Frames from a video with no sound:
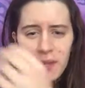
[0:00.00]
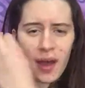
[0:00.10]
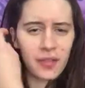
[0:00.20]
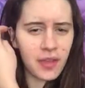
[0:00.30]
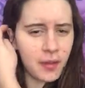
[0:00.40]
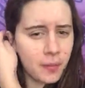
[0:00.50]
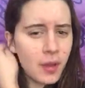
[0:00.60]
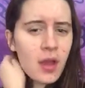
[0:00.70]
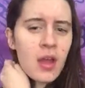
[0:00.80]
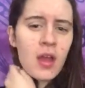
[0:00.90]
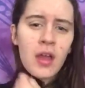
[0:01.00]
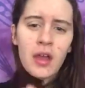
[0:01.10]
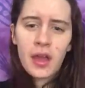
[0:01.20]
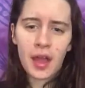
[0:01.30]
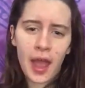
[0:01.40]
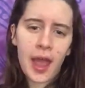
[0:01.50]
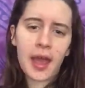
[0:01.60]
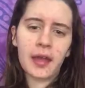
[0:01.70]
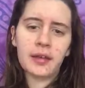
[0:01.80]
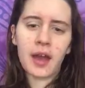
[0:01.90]
about them,
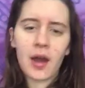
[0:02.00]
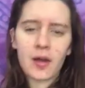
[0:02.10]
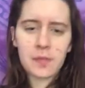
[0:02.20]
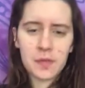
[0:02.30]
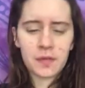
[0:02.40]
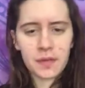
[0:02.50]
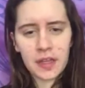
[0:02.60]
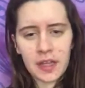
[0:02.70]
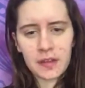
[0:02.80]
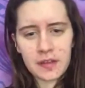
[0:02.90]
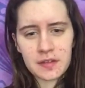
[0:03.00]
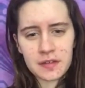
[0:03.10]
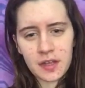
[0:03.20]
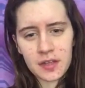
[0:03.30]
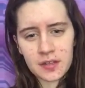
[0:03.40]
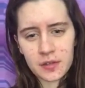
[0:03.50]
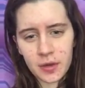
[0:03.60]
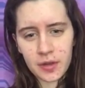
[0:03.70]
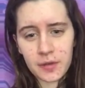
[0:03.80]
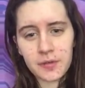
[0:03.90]
and how I've been feeling this
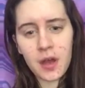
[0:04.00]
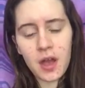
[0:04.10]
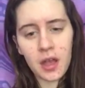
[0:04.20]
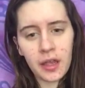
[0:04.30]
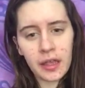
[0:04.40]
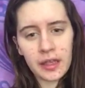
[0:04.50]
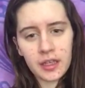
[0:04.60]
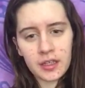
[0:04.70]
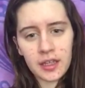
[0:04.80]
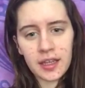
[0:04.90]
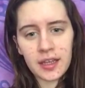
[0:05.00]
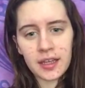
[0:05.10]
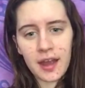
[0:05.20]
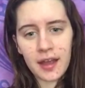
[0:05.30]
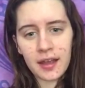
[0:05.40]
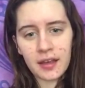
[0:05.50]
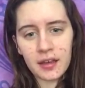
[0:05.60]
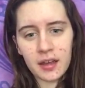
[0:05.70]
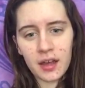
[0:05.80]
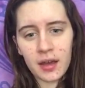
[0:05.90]
sort of need
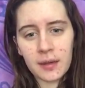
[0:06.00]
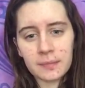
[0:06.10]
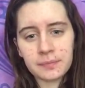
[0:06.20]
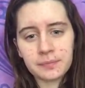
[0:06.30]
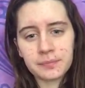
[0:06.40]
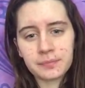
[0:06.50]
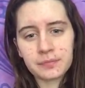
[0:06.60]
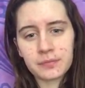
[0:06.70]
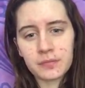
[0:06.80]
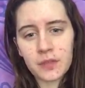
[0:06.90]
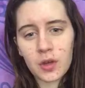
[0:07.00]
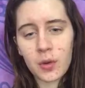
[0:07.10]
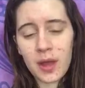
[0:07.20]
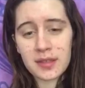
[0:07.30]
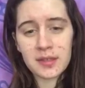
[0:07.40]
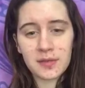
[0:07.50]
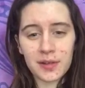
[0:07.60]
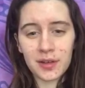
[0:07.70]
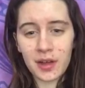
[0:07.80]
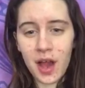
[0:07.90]
and quest
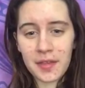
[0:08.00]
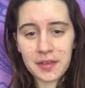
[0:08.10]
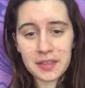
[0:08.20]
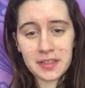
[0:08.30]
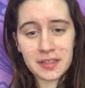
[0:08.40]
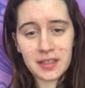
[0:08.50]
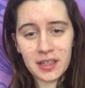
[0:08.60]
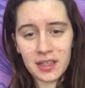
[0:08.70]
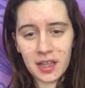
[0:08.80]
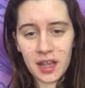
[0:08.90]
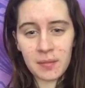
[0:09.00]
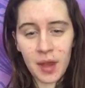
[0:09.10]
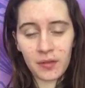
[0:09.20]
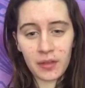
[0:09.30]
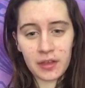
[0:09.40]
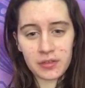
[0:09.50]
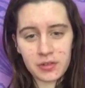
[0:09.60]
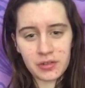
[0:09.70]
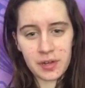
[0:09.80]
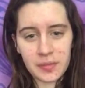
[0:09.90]
for authenticity in my
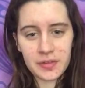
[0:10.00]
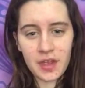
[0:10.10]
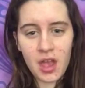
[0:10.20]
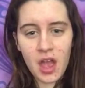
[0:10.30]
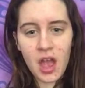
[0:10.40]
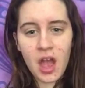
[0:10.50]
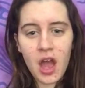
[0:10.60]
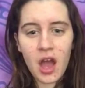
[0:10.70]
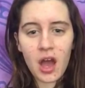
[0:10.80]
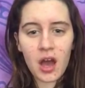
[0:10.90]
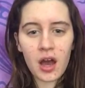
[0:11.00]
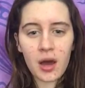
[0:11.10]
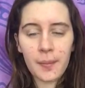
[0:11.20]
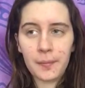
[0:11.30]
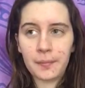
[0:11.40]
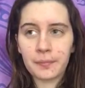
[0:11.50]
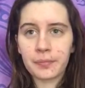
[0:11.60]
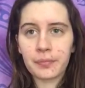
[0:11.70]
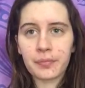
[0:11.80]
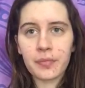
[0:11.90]
relationships. Um,
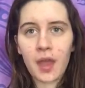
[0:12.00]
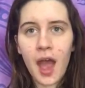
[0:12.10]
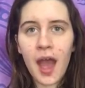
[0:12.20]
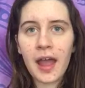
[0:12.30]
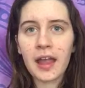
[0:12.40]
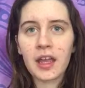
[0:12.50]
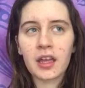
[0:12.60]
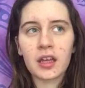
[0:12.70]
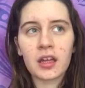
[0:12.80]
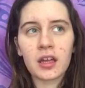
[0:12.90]
I